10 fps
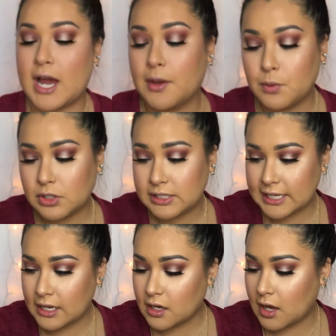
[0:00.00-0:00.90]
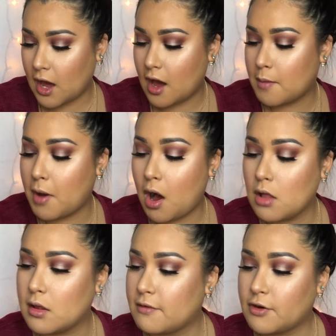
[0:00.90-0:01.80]
I will link
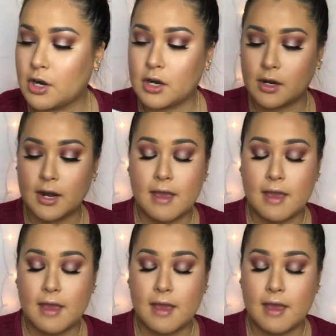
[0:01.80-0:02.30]
all of her